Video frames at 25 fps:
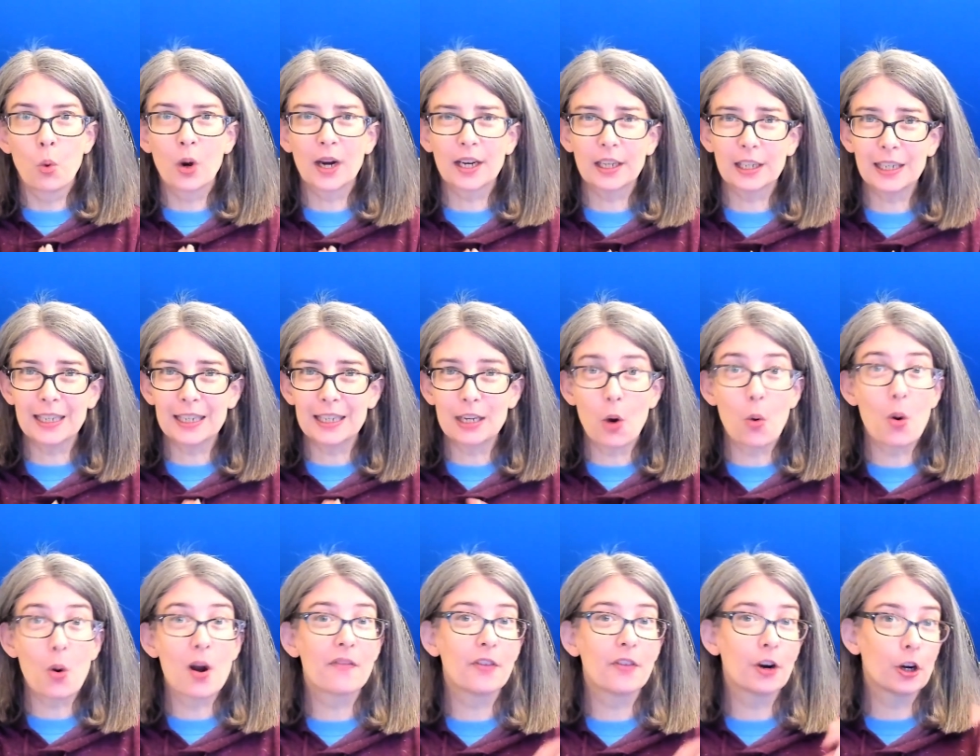We're going to
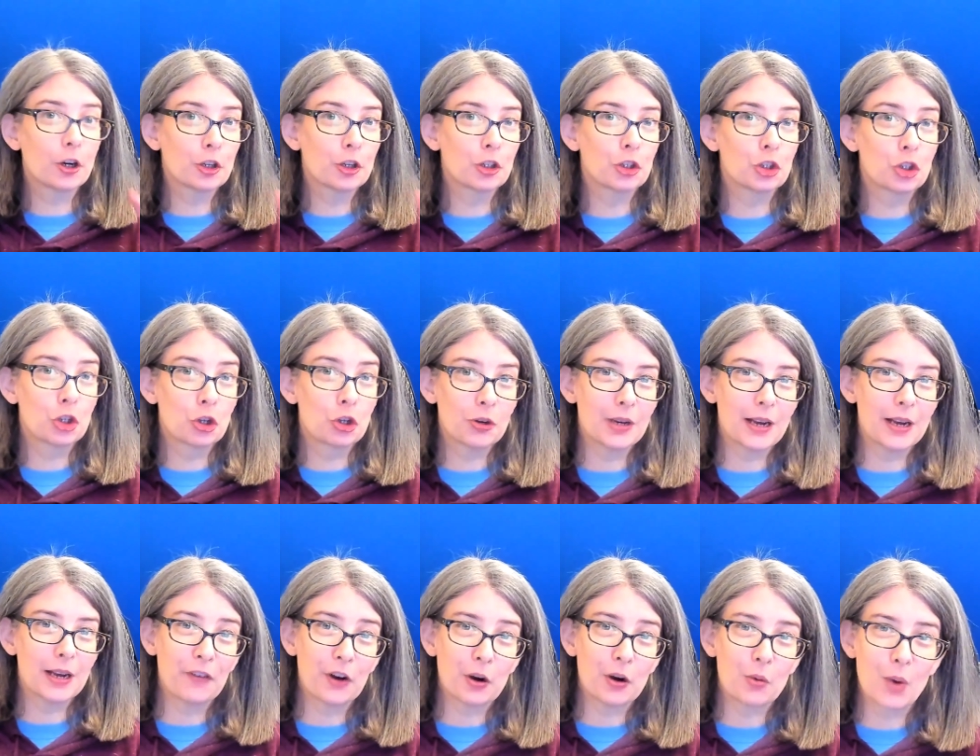go over two
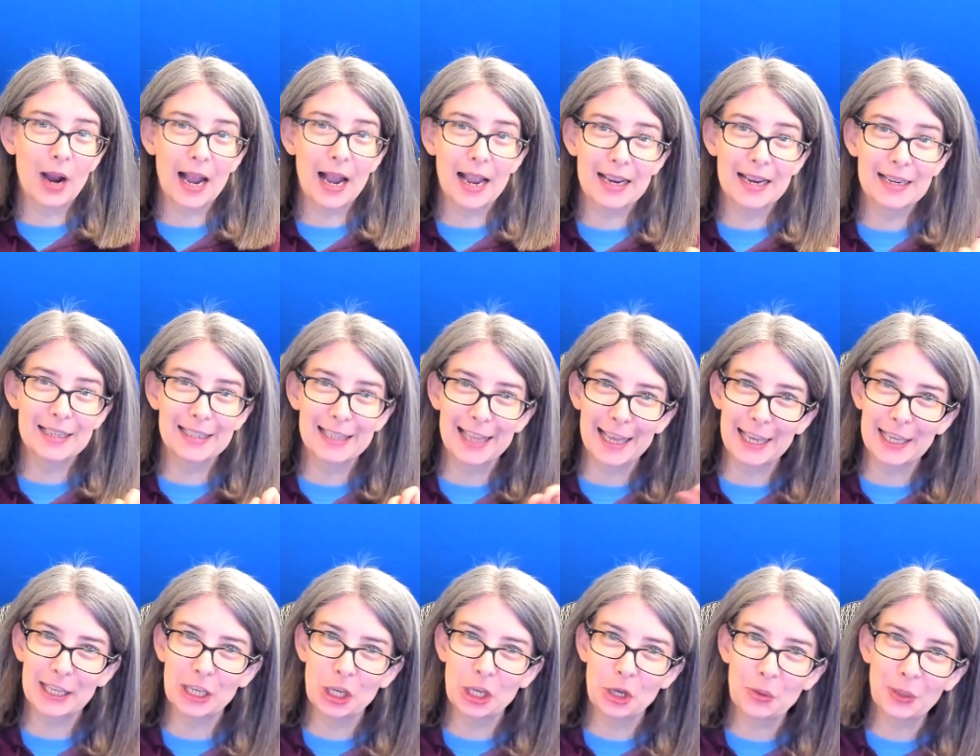different ways
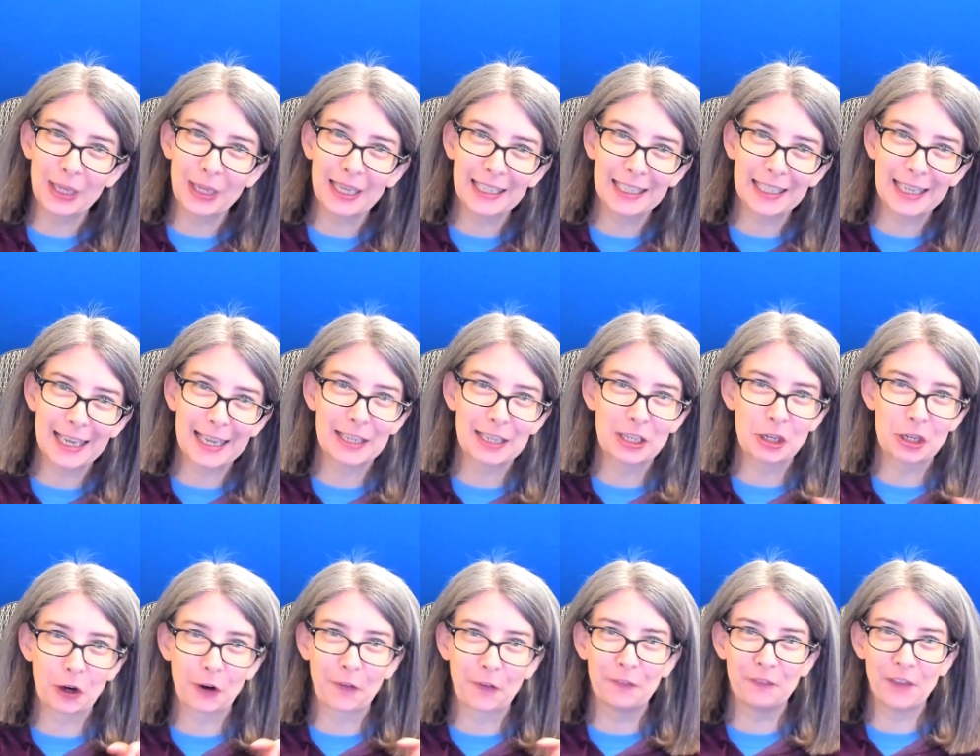that you can get
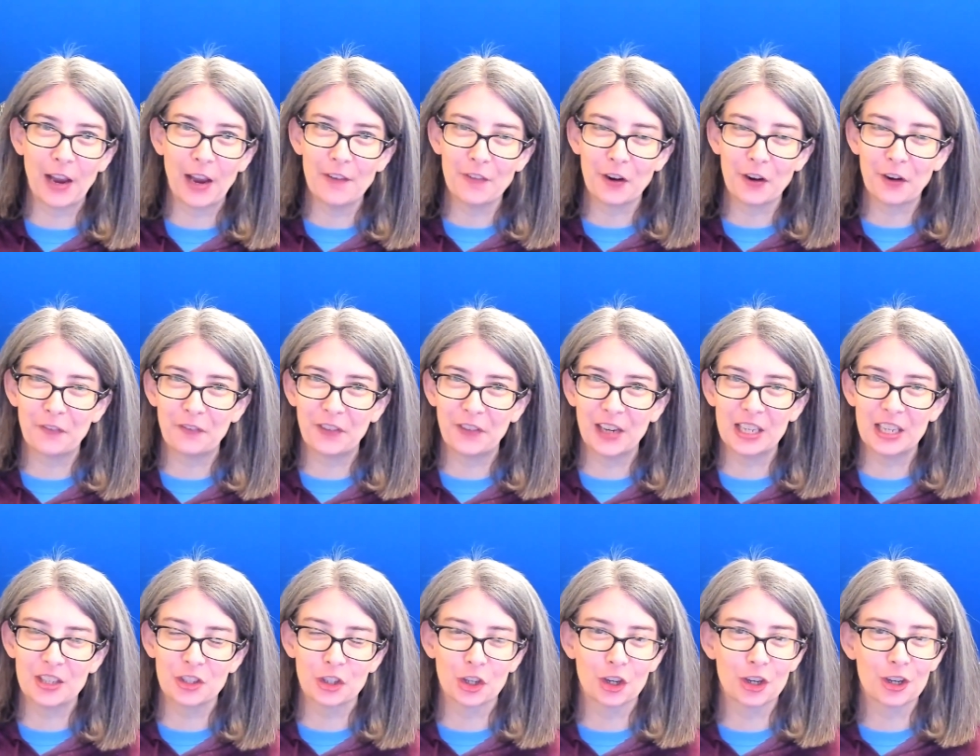your favorite
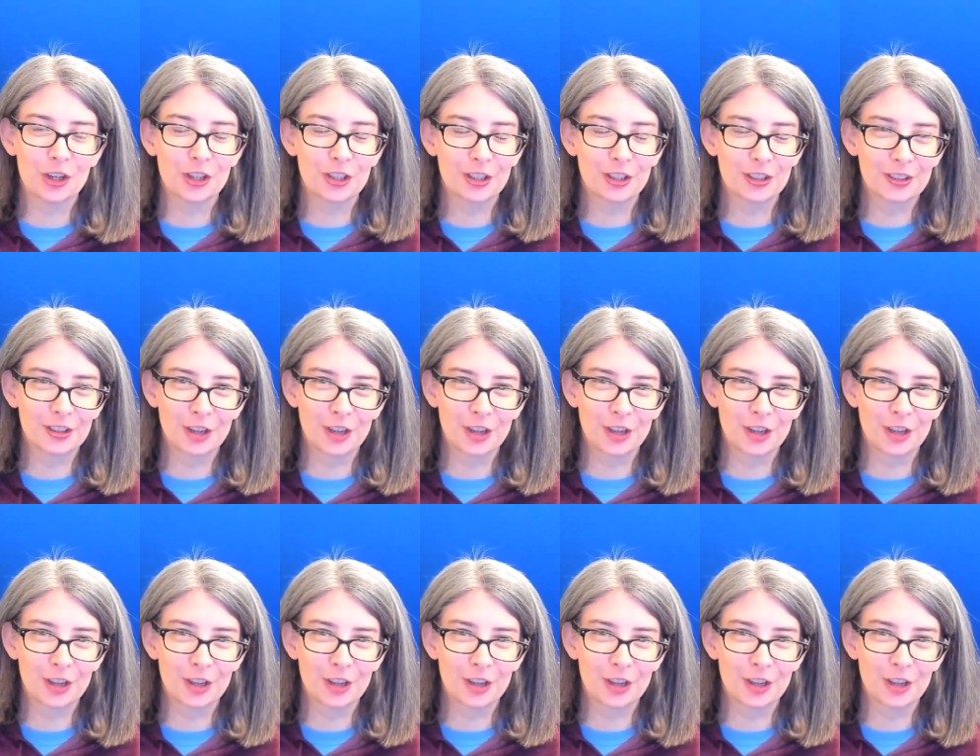feature